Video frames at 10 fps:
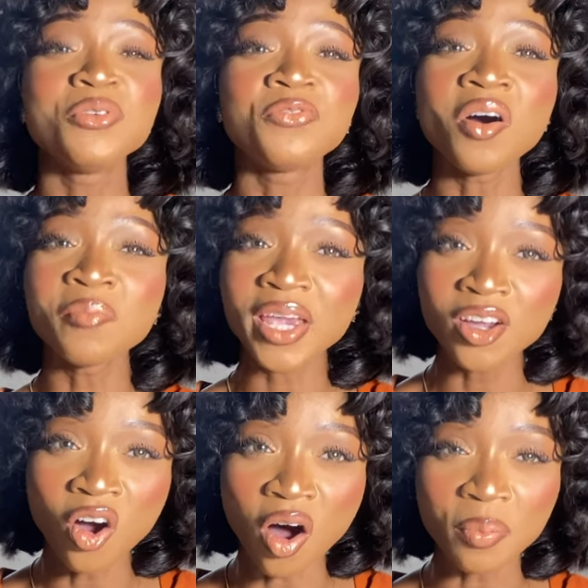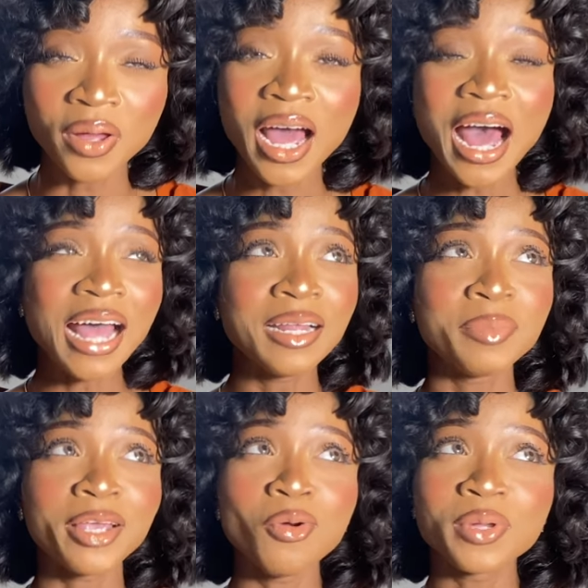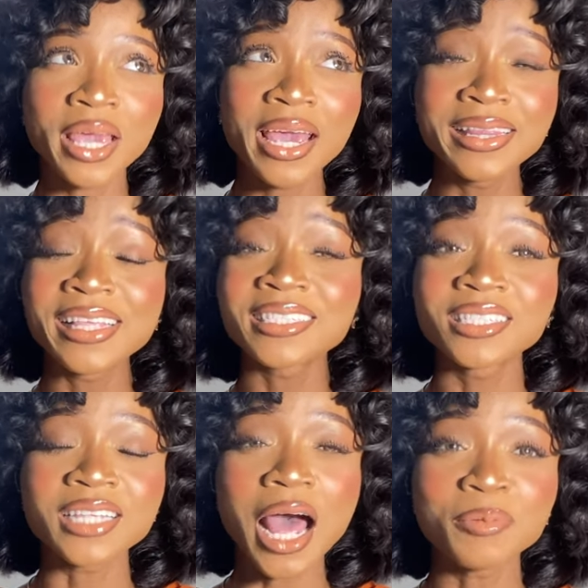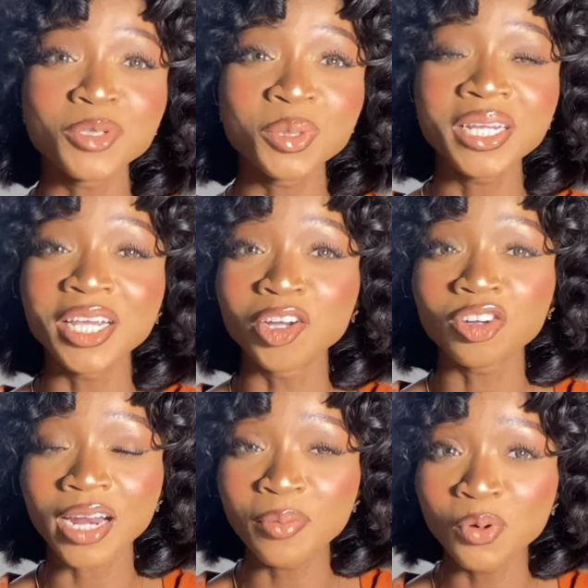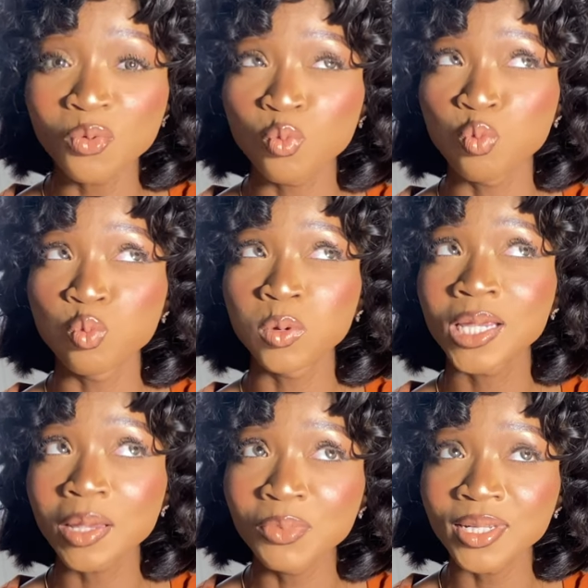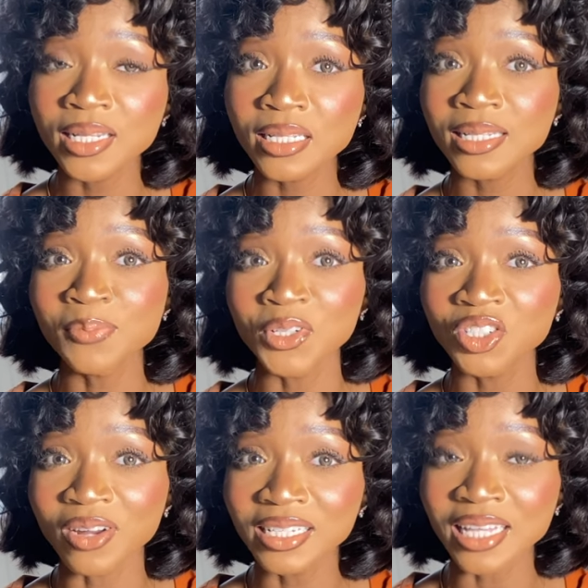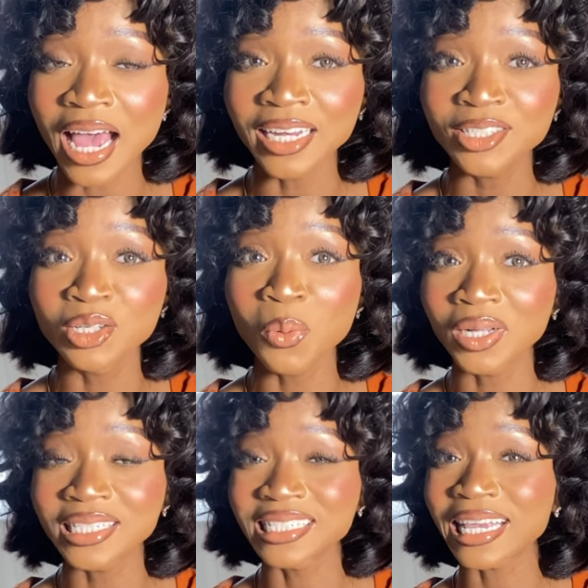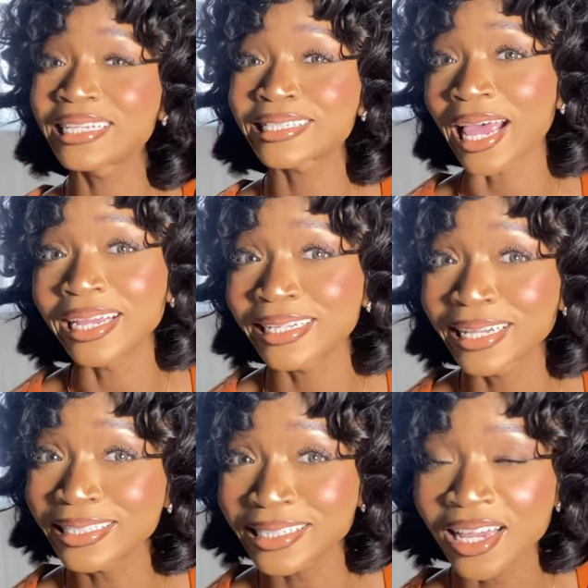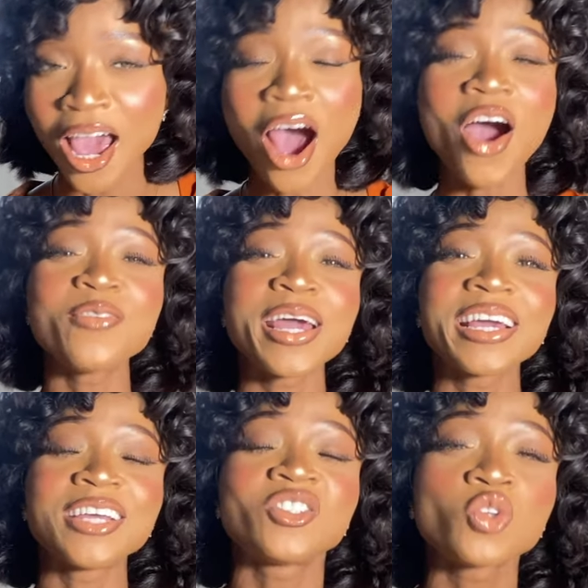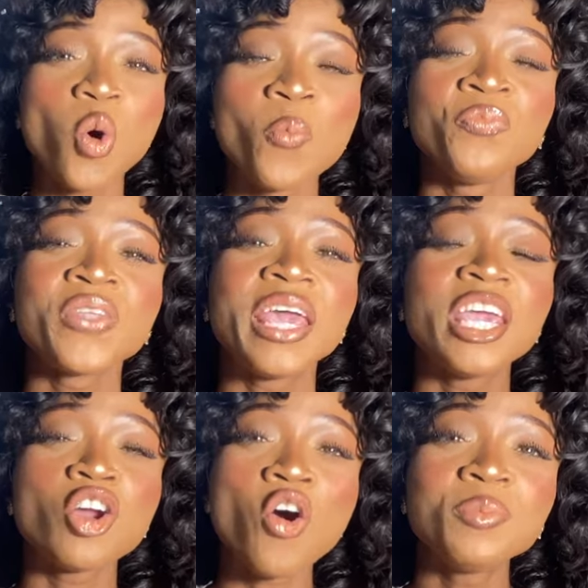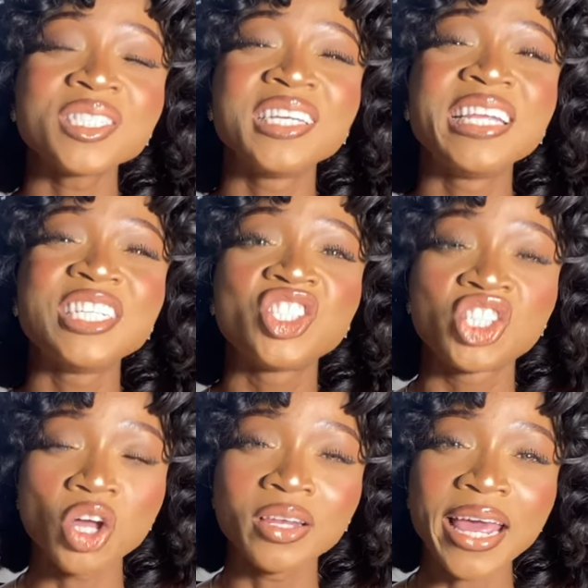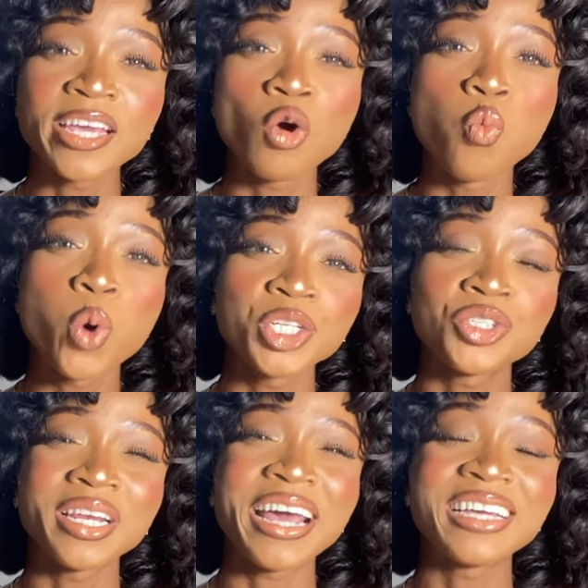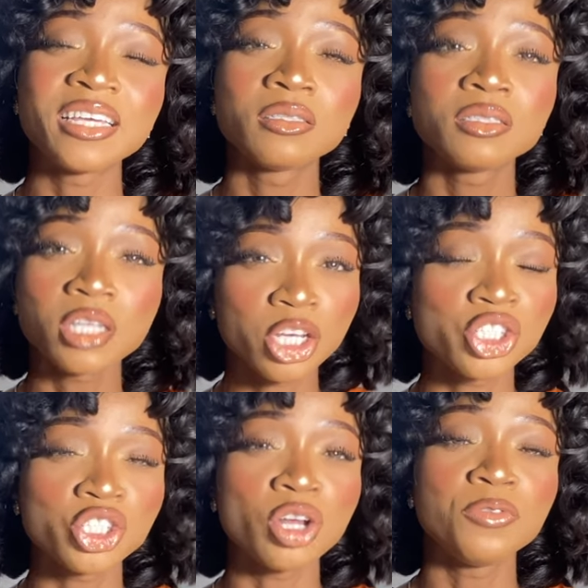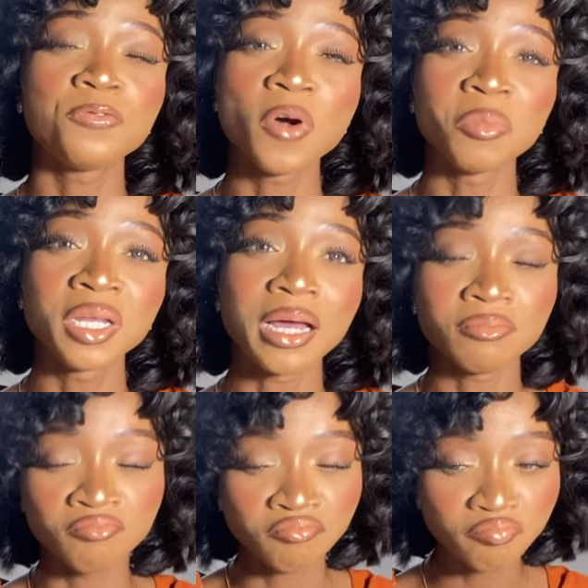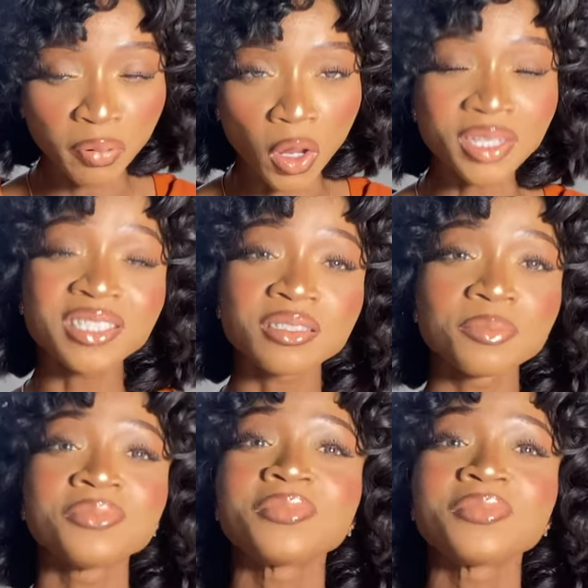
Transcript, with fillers: before makeup. And I'm like, okay, this is absolutely incredible. Kim uses this moisturizer. I need to know what is inside it. All right, guys, so it comes in a gel-like, watery-like textured formula plus.